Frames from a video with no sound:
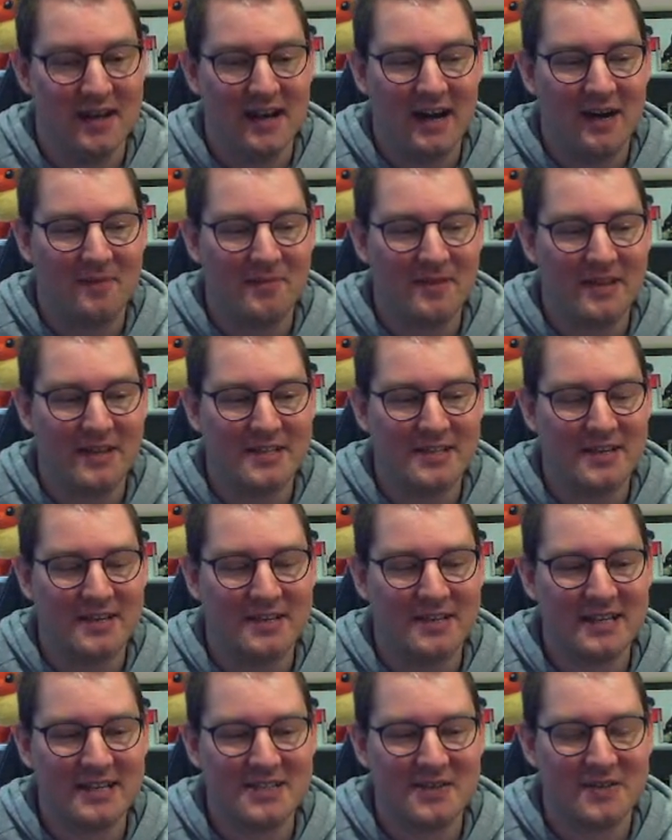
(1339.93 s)
I've been thinking
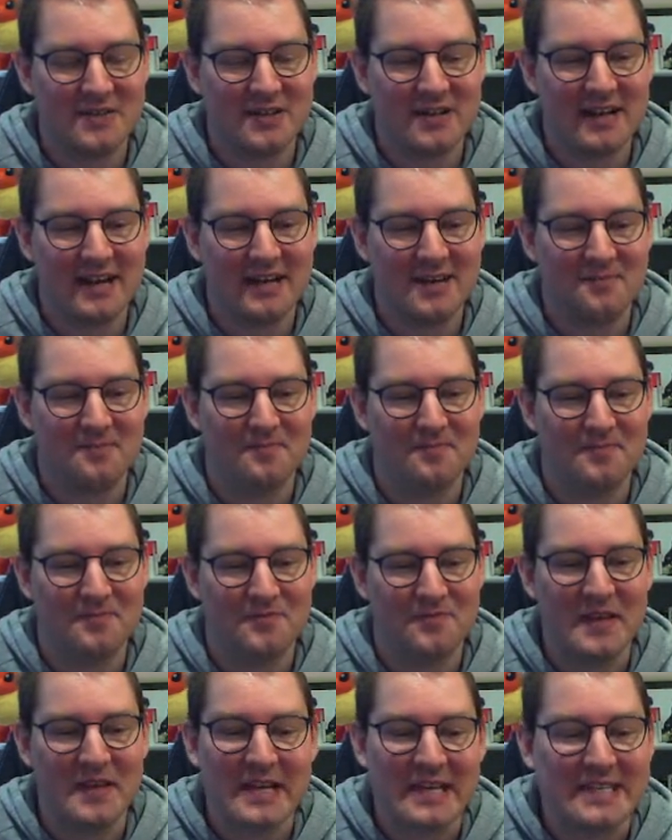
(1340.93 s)
things that I don't know how to
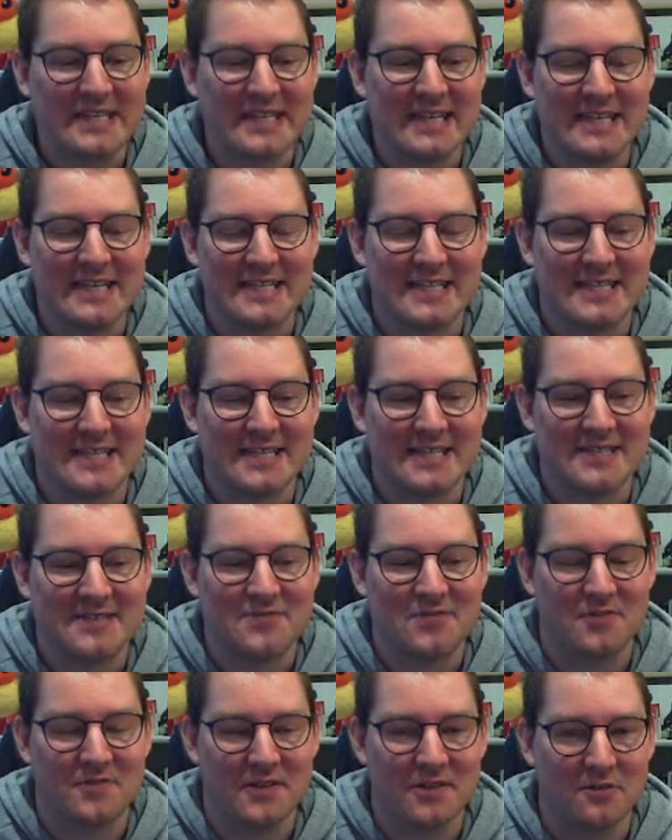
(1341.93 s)
fix his
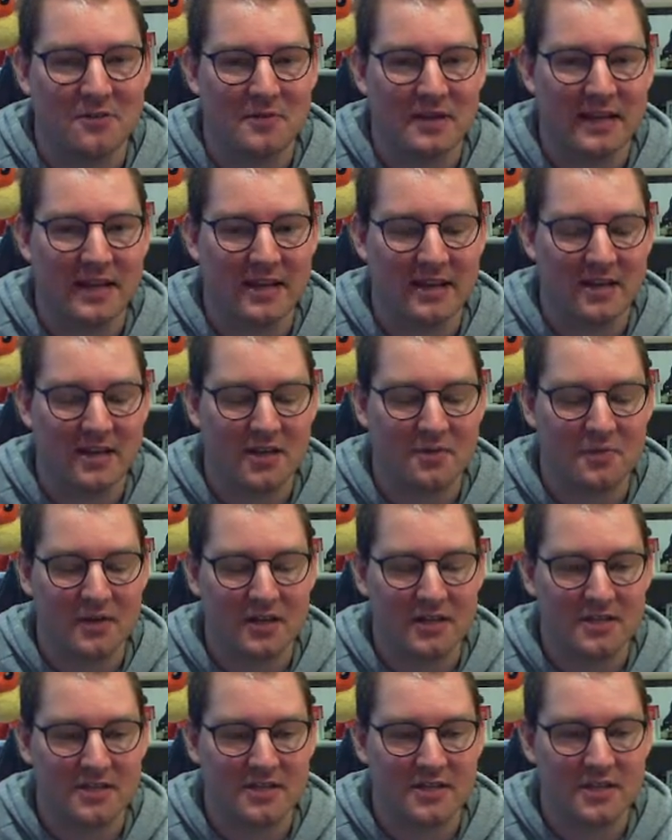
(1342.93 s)
reveal mechanic,
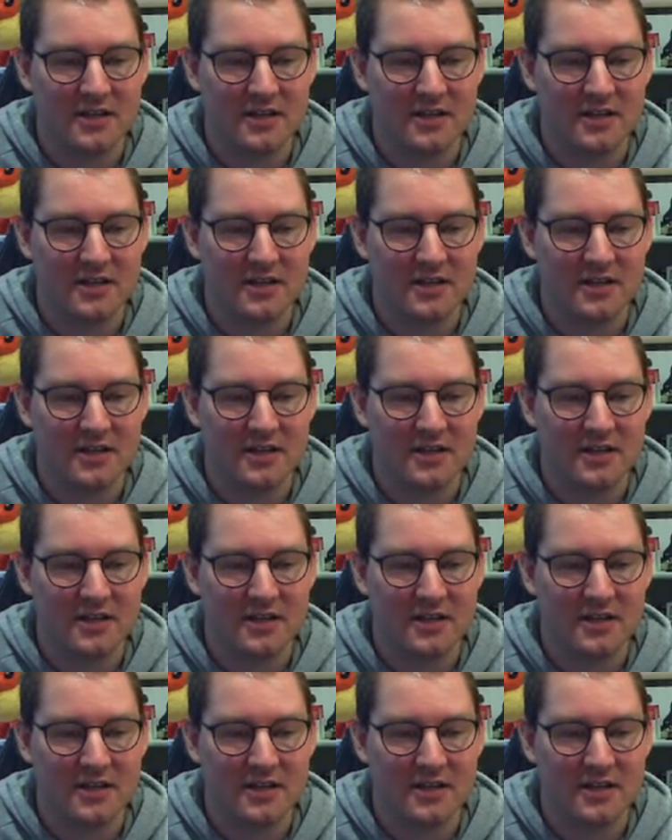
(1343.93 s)
because